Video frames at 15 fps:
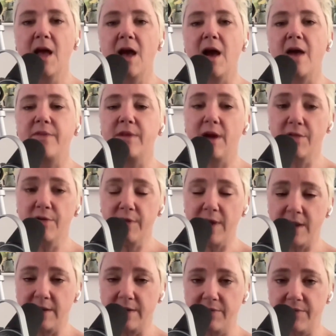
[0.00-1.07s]
On the other
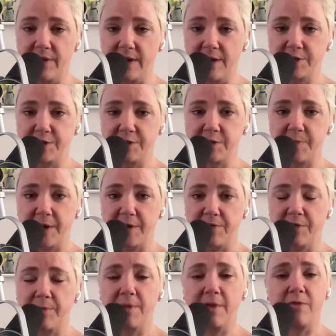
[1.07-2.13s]
end of the financial
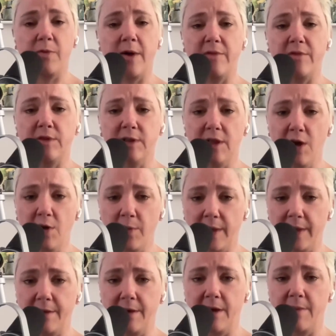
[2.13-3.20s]
spectrum, if you have a low
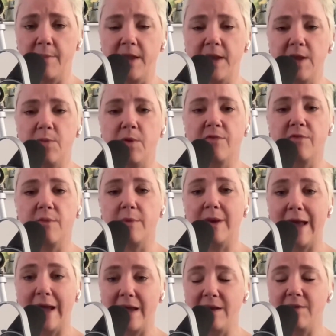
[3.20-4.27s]
income, anywhere from
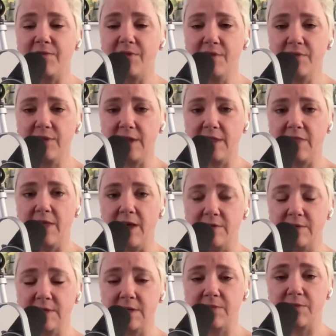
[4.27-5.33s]
$9,000 to
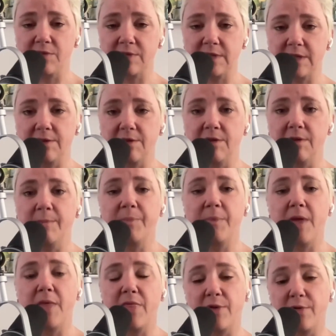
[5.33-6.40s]
$15,000 if you're single
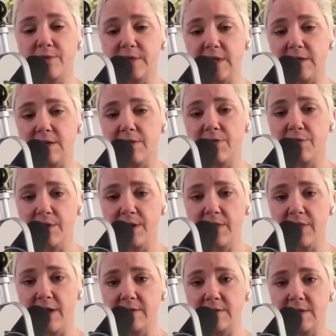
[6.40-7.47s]
and $13,000 to
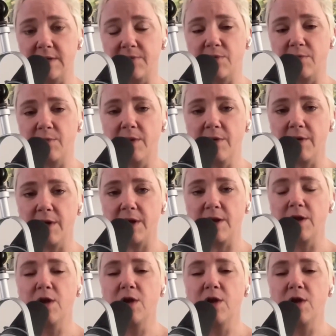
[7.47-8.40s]
$30,000 if you're married,